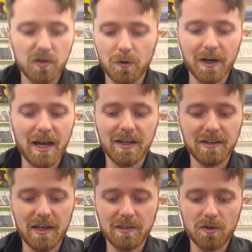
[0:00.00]
doing
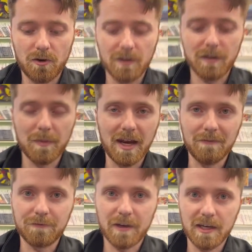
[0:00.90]
anything during the main
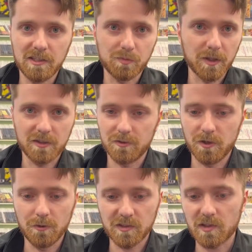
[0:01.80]
phase, but they're
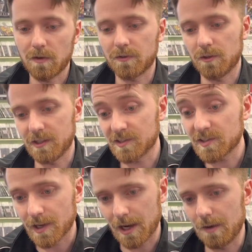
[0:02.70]
doing stuff during the
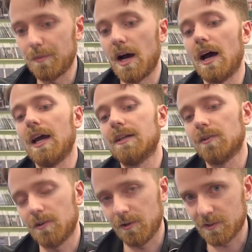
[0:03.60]
standby,
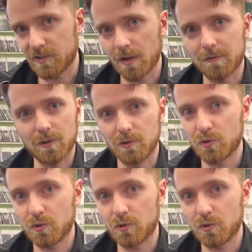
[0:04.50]
they're doing stuff during